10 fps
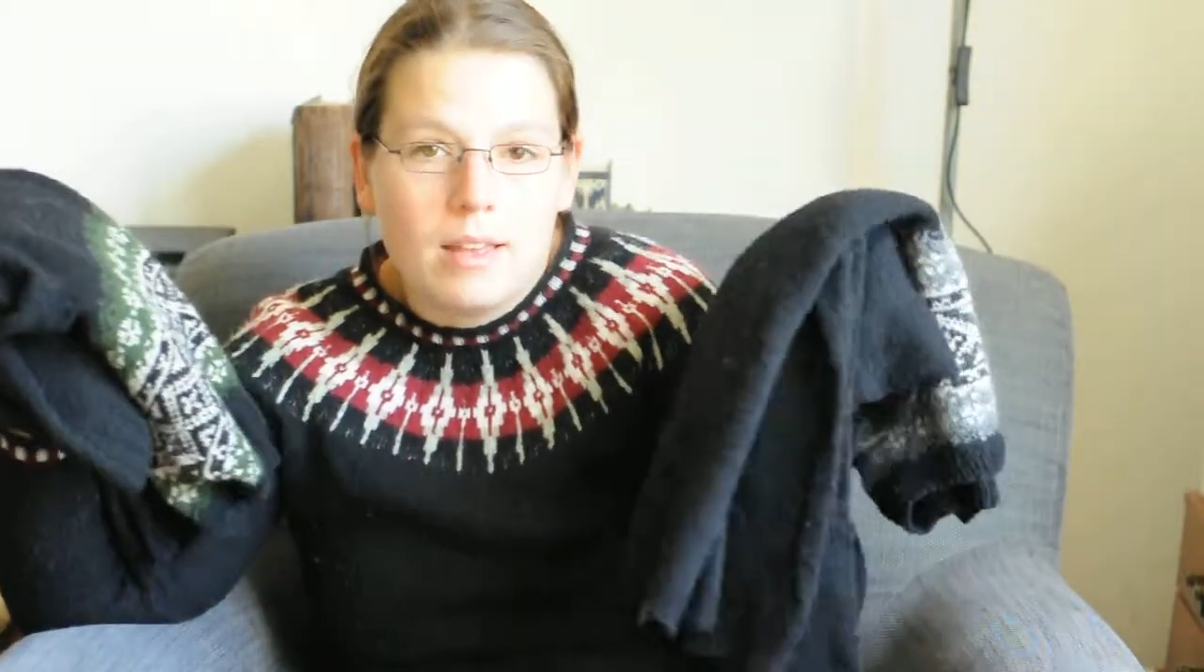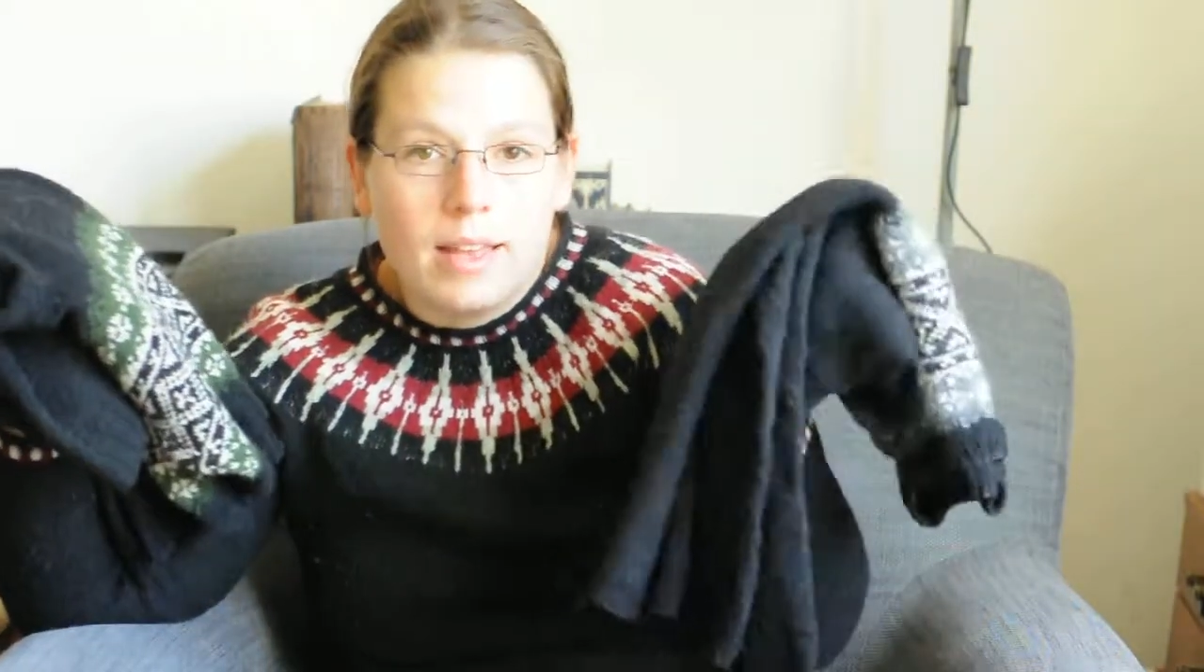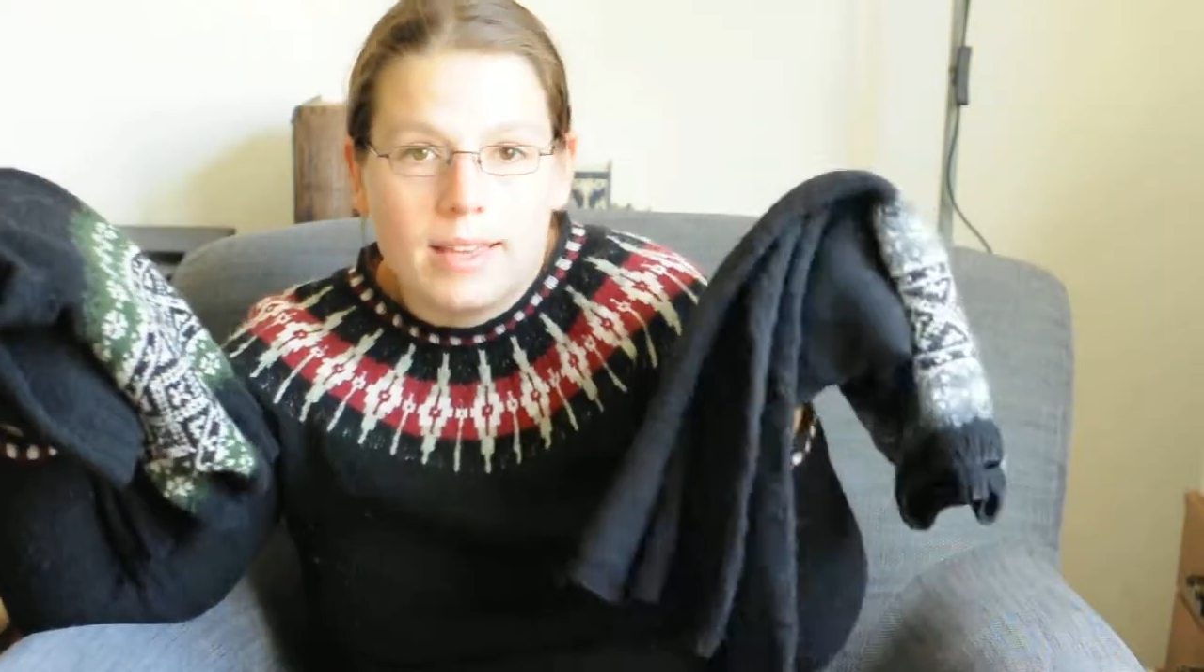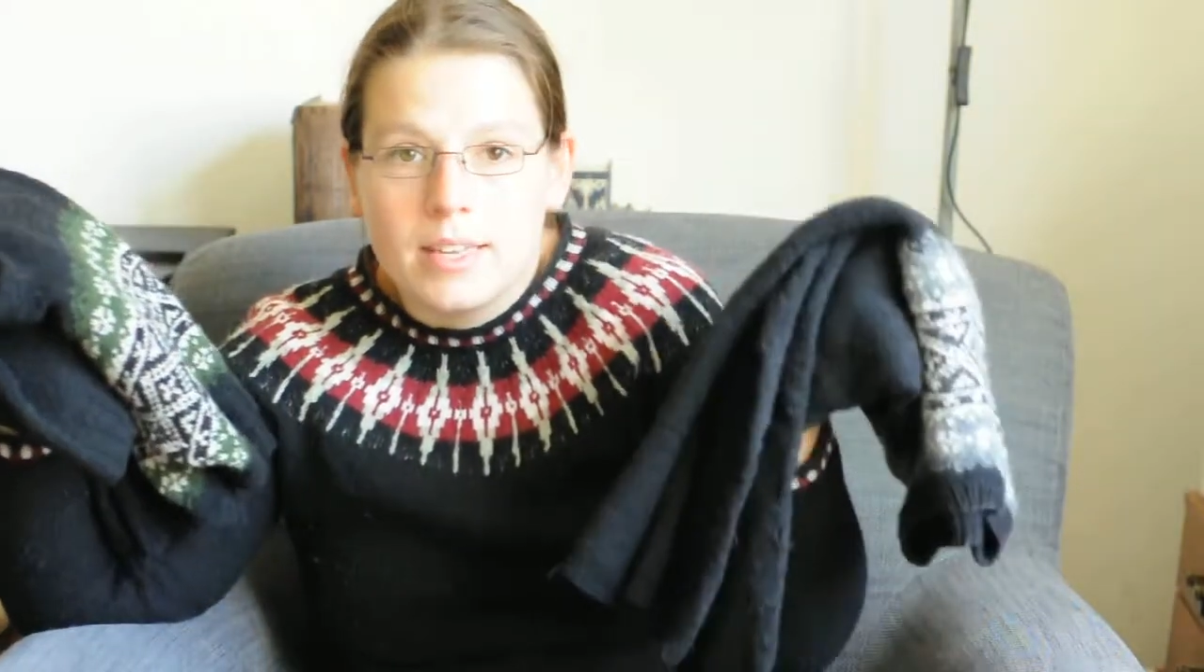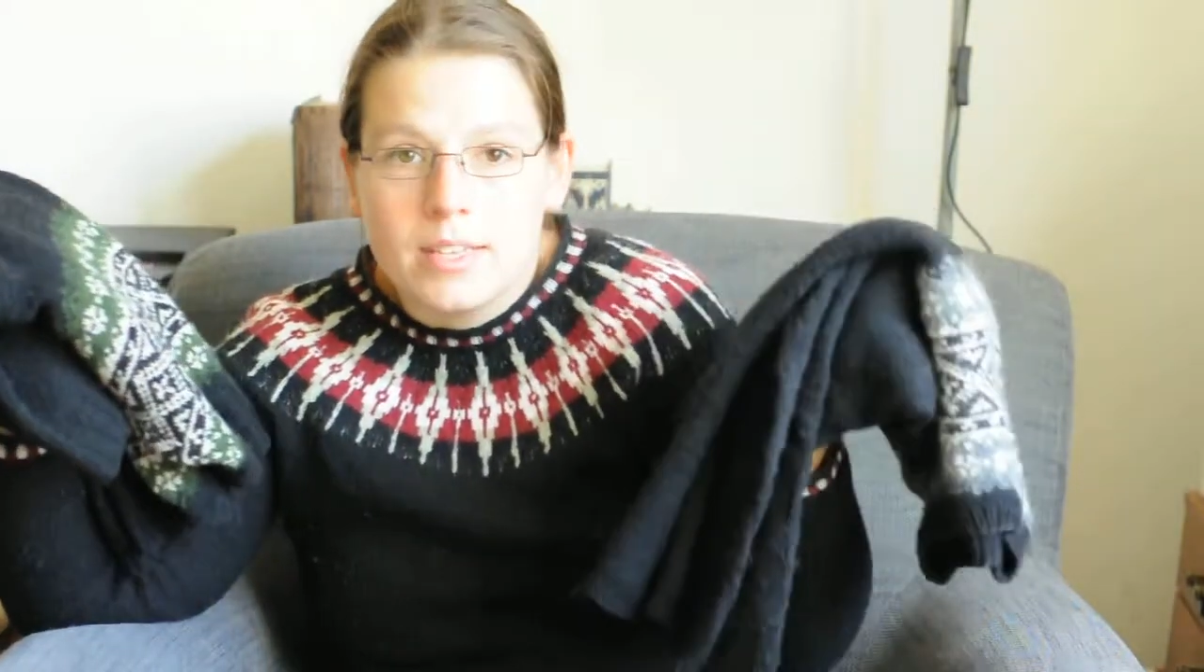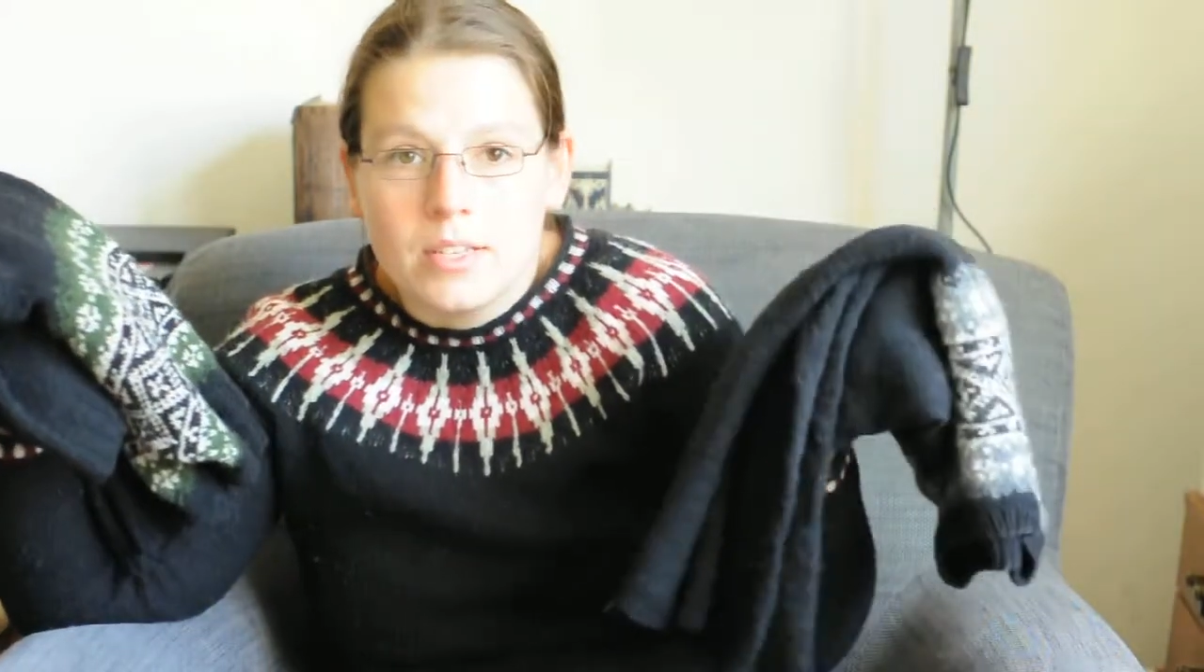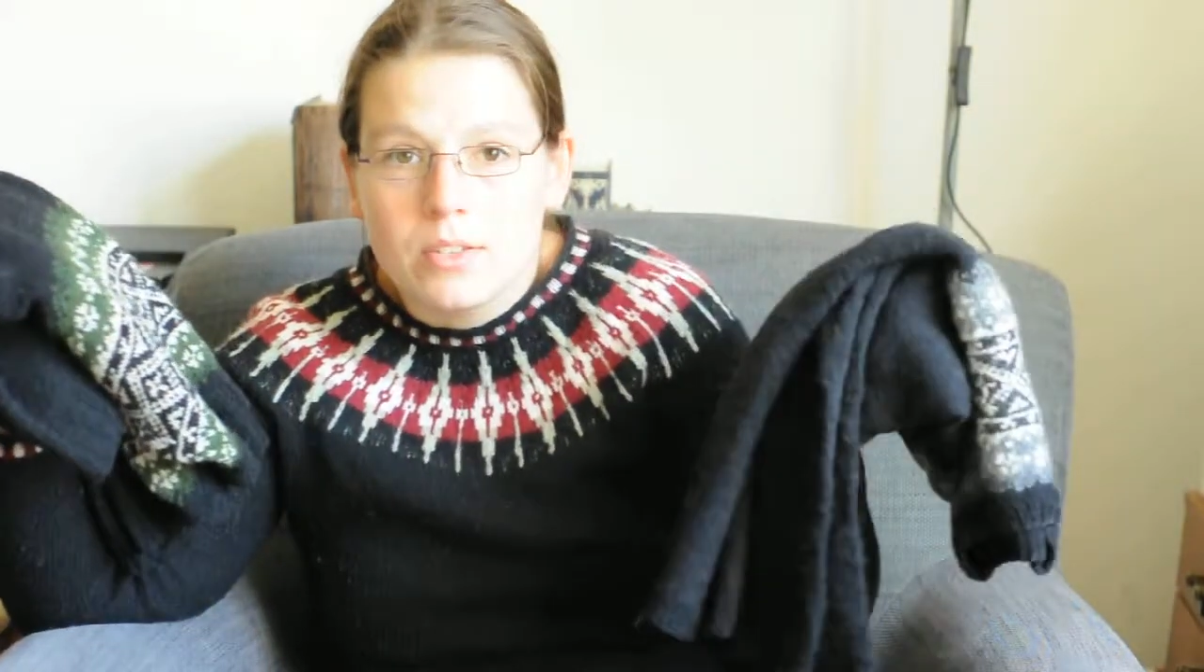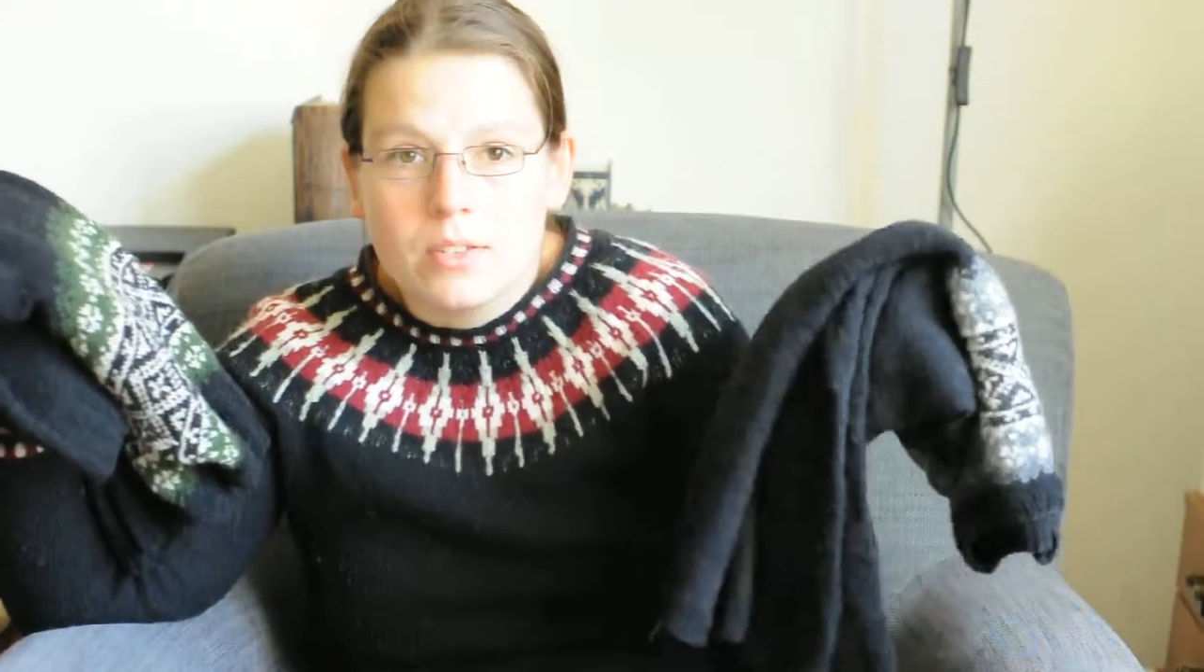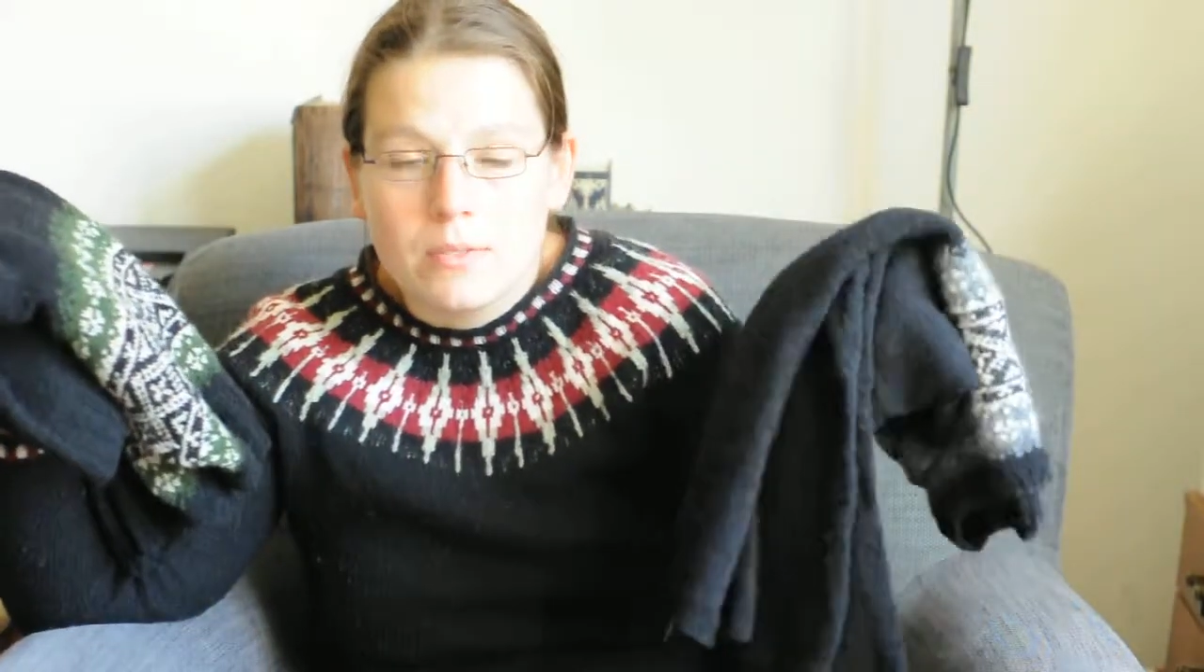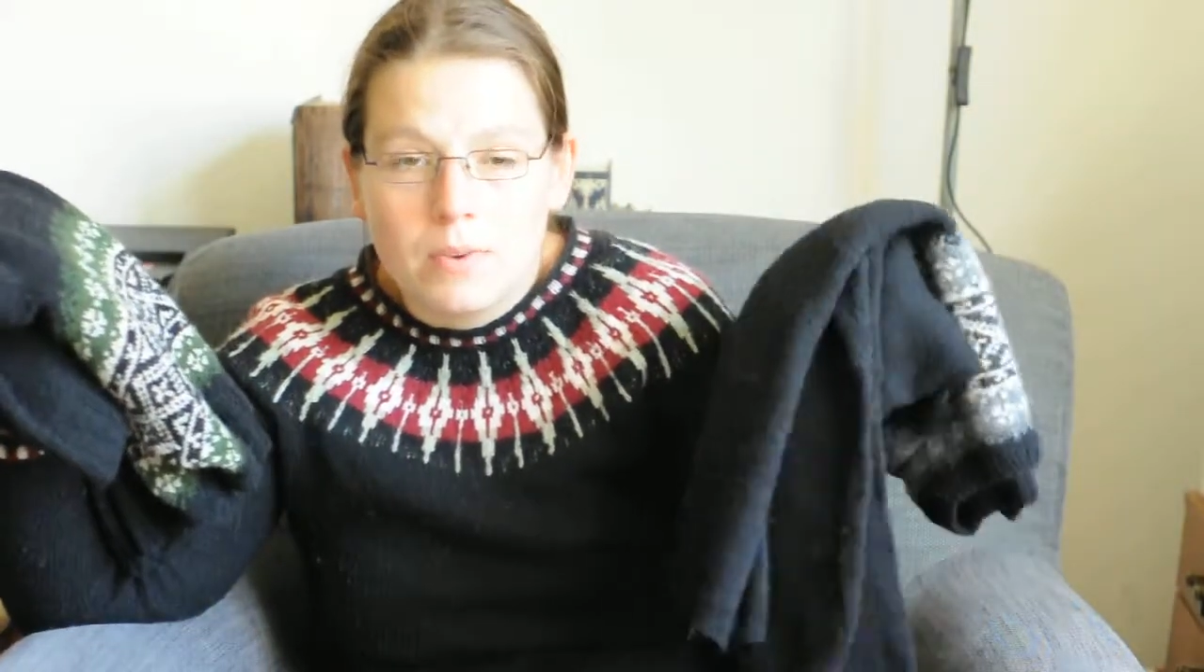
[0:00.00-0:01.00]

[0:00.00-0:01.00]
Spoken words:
I can use